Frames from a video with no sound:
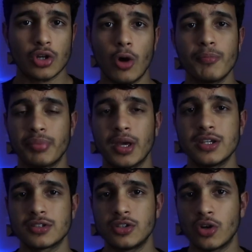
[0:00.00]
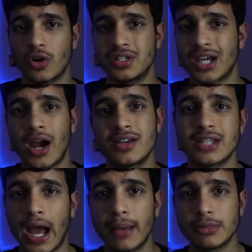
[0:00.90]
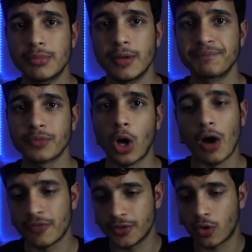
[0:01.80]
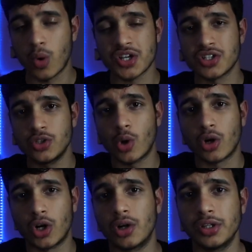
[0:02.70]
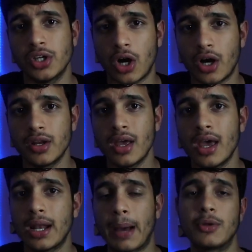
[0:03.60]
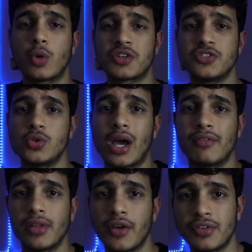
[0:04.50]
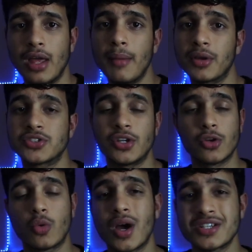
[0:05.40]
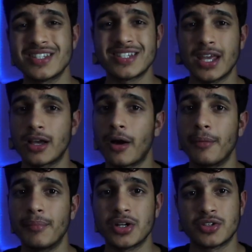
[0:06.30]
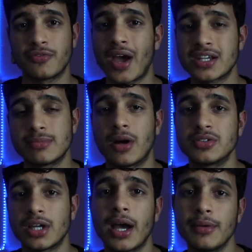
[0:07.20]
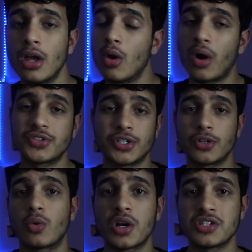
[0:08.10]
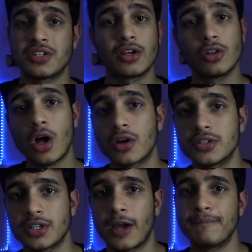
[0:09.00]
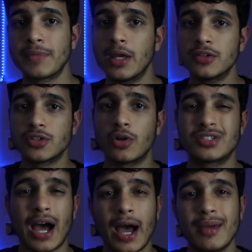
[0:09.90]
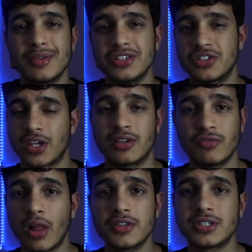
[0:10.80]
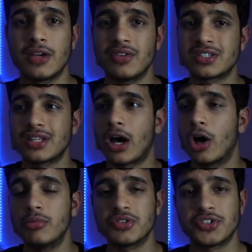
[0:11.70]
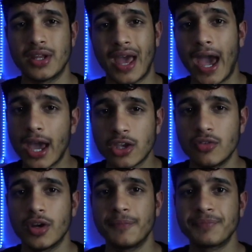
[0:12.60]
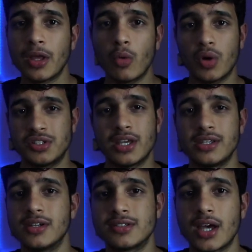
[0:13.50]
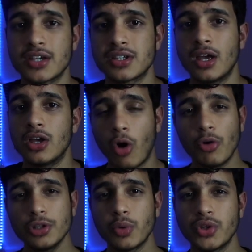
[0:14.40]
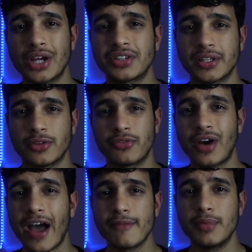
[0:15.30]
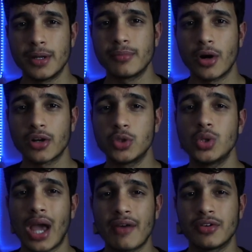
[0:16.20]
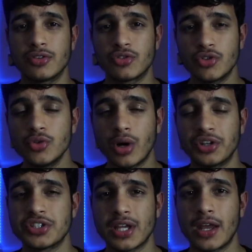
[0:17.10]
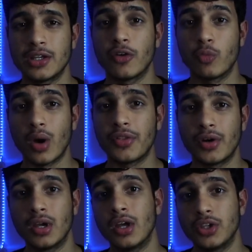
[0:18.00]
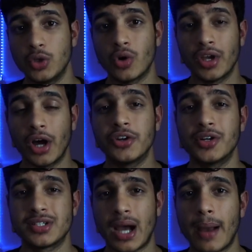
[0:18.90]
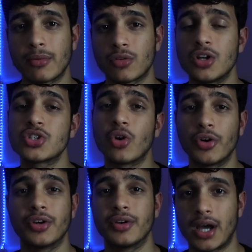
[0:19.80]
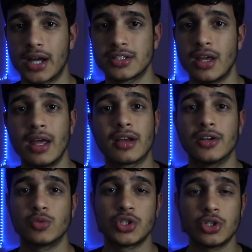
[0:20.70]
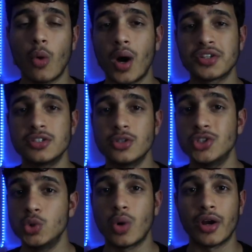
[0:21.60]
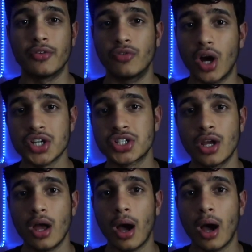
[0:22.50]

don't base your entire time limit off of the question you are currently on and how many questions you have left. Because certain questions take a much faster amount of time, while certain questions take a longer time. So time is like relative, it's not 100% accurate when taking a test. Only when you're at like the five minute mark do you have a true understanding of whether you're under a time crunch or you're not. Because what you don't want to do is you want to rush